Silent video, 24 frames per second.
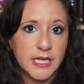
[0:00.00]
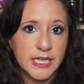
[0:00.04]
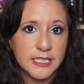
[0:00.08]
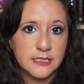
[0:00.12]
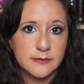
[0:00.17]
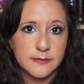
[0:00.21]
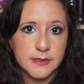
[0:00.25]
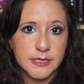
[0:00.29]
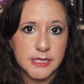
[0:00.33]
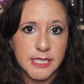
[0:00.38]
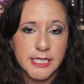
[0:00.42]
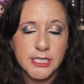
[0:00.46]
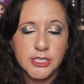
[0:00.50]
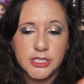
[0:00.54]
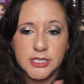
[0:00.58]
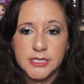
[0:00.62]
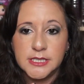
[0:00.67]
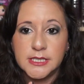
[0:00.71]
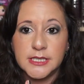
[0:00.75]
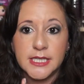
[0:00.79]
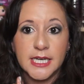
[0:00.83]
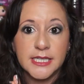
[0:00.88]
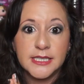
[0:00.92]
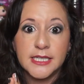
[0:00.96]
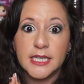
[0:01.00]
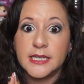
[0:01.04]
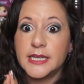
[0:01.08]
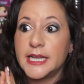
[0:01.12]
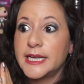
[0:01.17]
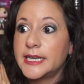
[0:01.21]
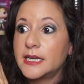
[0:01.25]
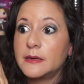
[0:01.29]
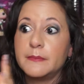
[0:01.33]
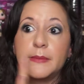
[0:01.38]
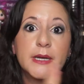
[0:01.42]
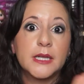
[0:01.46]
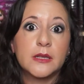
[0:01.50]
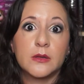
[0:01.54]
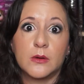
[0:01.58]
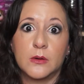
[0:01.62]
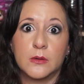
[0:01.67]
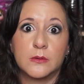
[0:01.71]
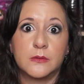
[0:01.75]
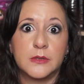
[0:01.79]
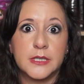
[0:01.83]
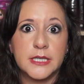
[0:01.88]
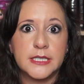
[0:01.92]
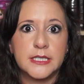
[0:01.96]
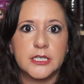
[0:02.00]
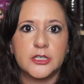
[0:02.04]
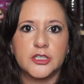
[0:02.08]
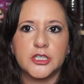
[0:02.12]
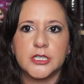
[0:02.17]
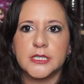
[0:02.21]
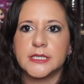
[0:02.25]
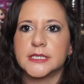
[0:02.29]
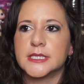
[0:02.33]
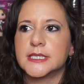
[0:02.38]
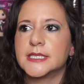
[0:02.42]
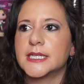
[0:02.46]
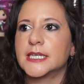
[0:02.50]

expectations, and then they can make their own decisions.